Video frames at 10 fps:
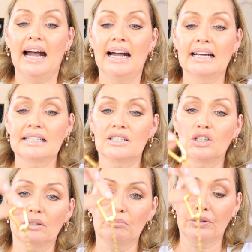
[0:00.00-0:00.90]
And
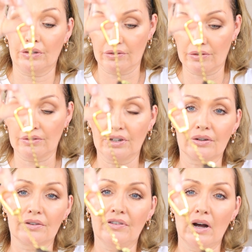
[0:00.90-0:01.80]
you can put
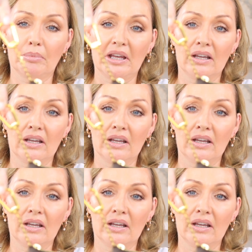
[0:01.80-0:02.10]
your fob